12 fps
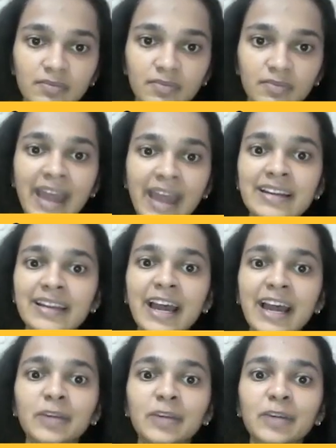and
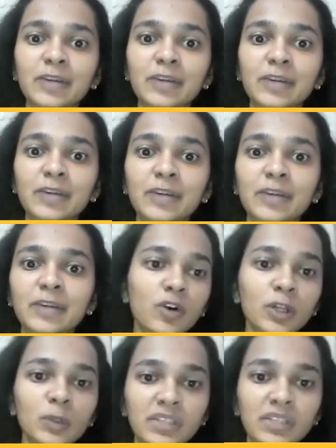liability
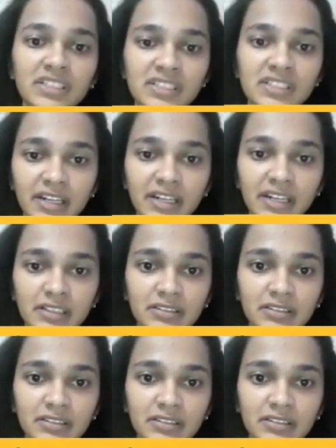always credit.